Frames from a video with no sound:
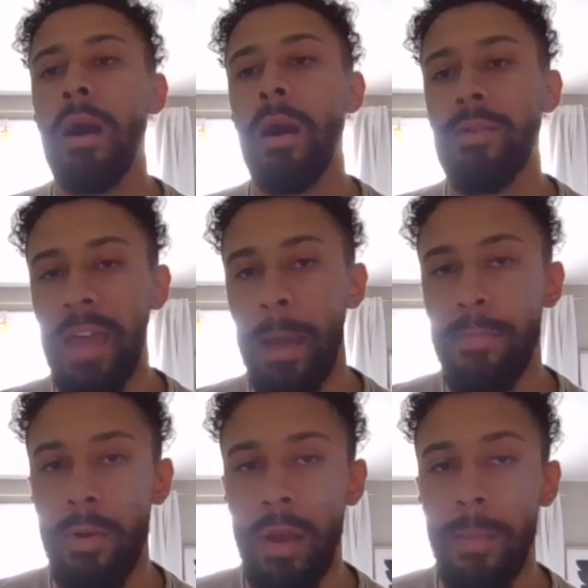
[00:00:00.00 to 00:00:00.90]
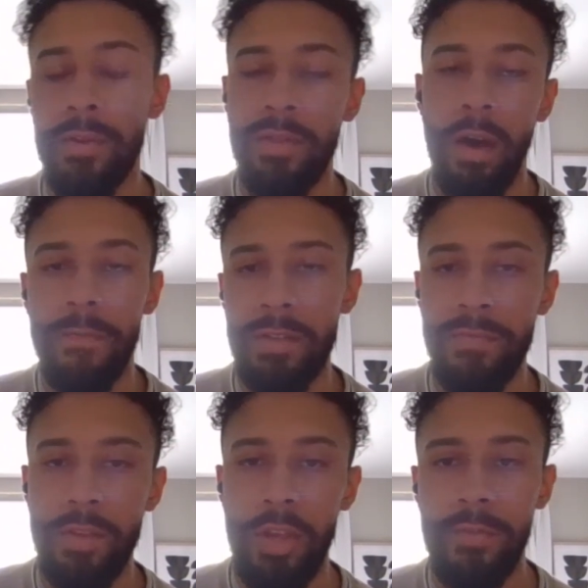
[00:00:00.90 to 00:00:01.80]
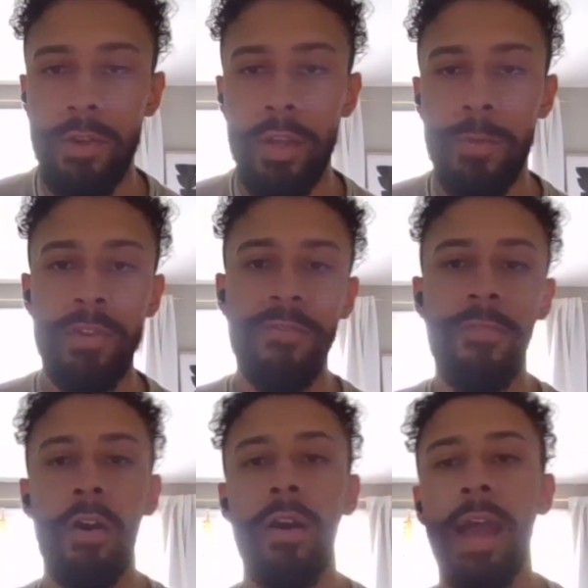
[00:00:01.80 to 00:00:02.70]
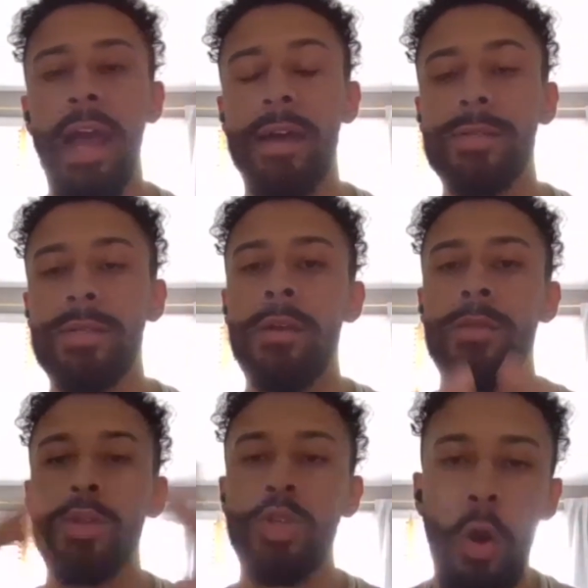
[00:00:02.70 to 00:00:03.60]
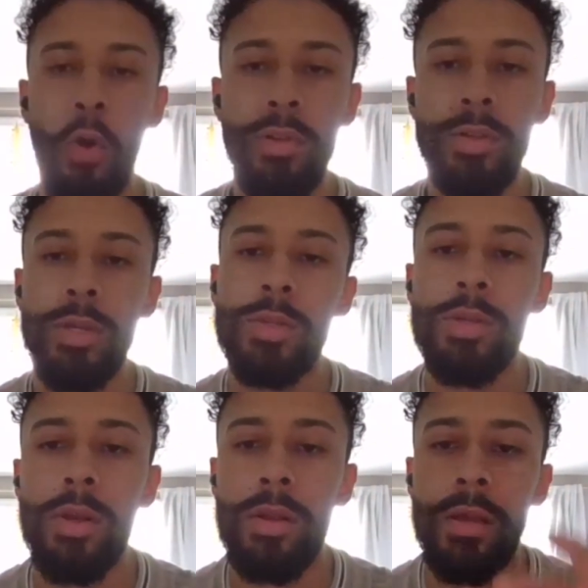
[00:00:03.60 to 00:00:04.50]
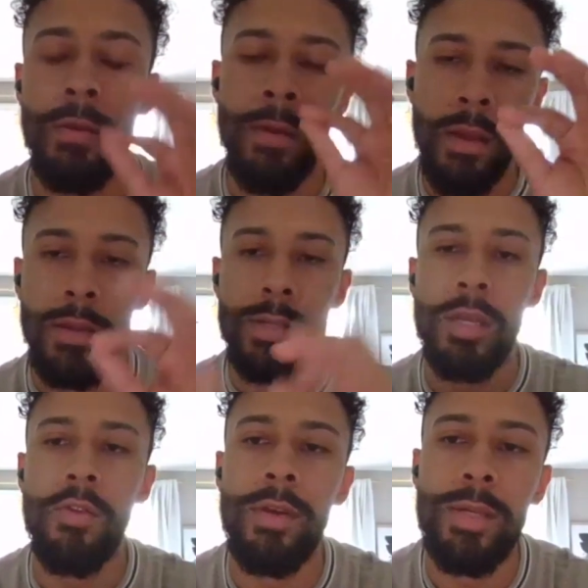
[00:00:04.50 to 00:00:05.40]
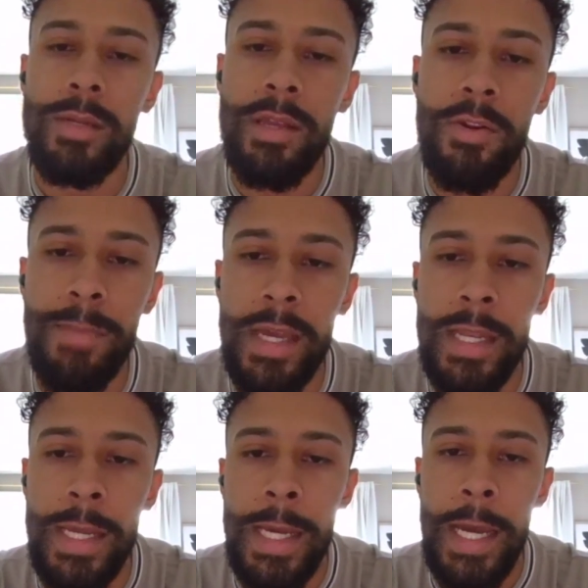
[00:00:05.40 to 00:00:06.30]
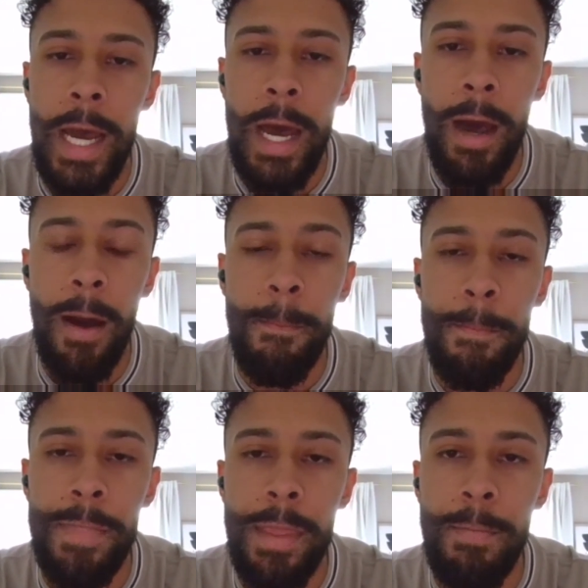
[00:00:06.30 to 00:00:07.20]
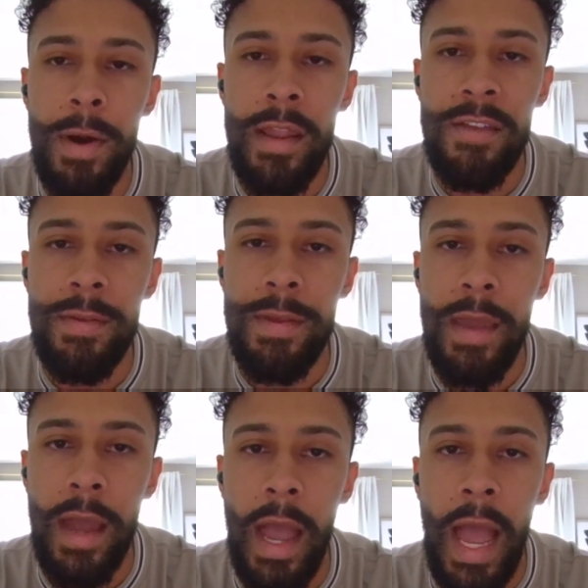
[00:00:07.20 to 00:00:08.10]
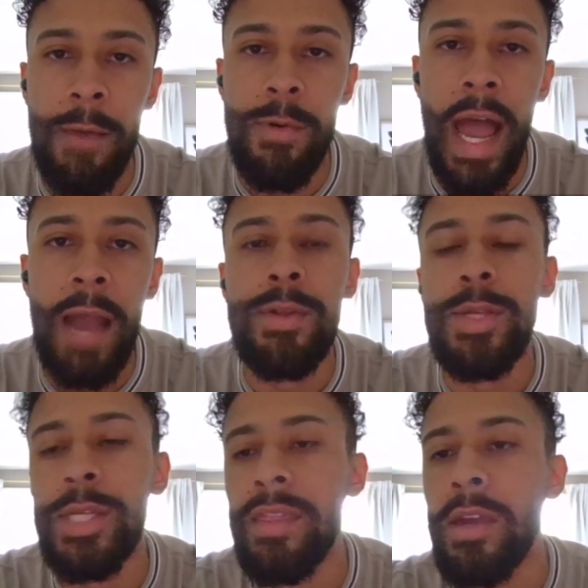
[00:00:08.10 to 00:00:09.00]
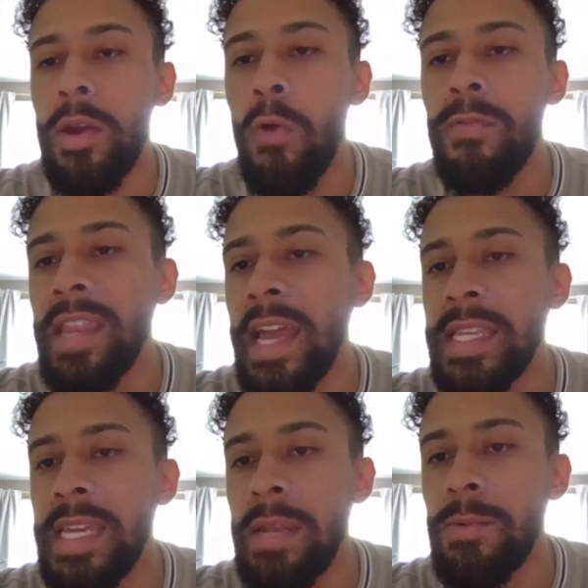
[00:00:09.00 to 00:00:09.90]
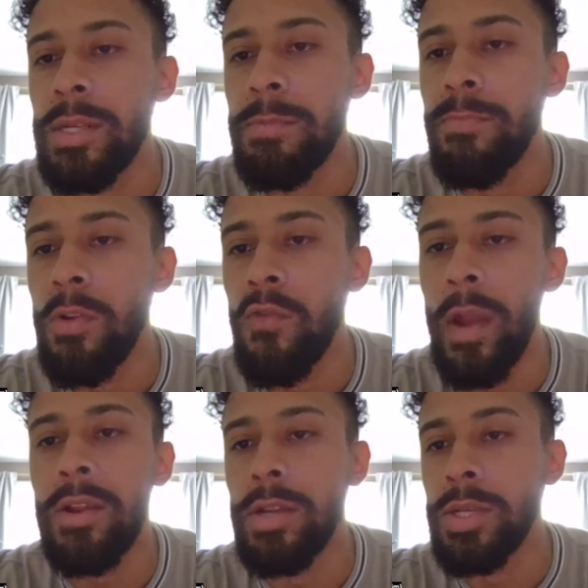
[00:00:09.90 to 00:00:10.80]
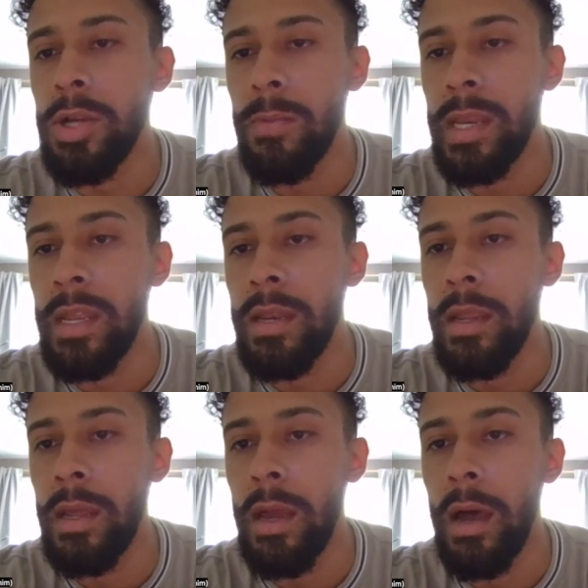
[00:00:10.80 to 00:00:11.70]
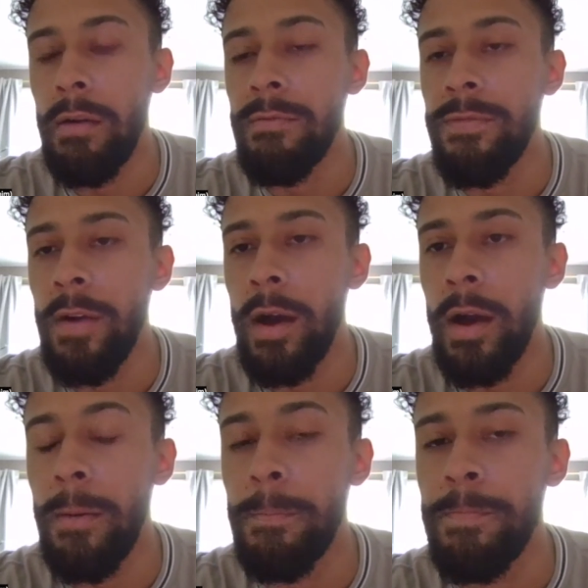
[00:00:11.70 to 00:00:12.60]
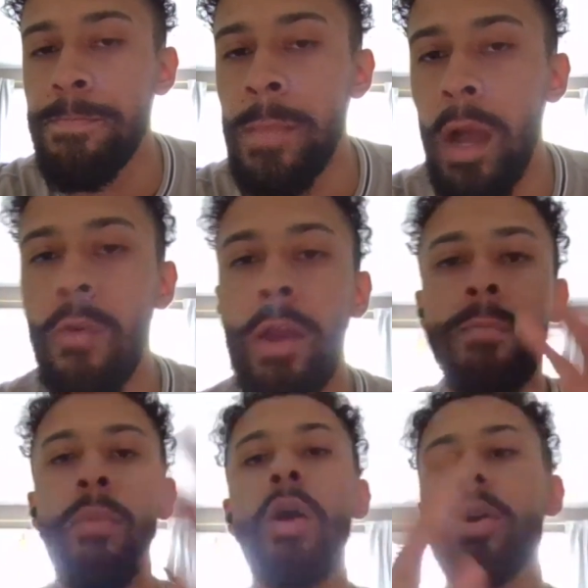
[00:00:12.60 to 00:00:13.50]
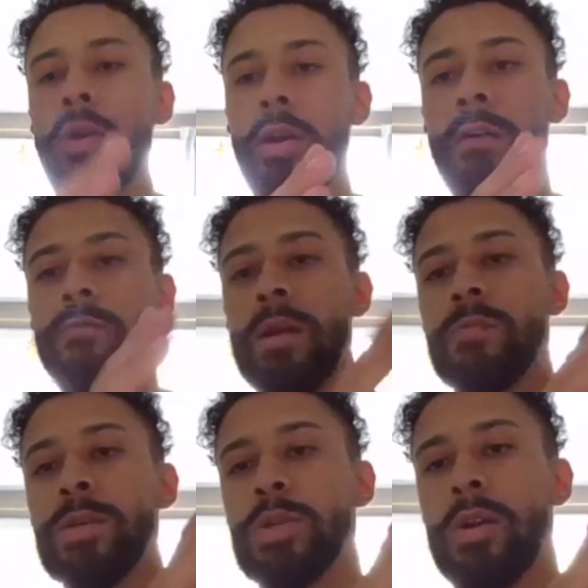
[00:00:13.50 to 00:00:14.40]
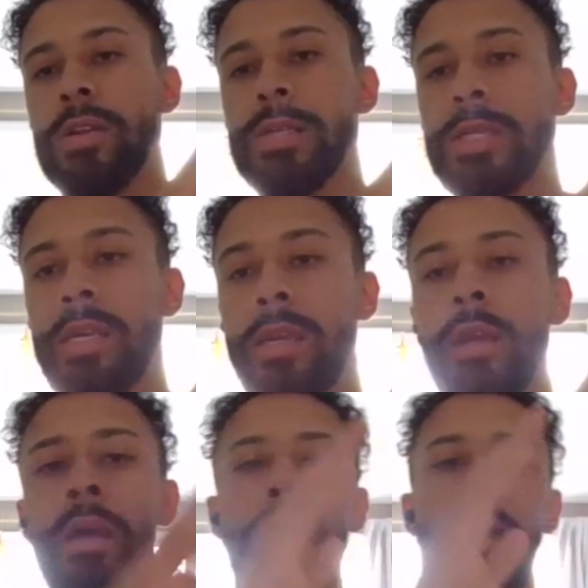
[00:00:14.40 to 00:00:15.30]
under that program, under the Office of the Chief Judge. But as far as the total is concerned, decreased a little bit. But I would say that COVID-19 was a greater determinant of a greater marker of when we started to see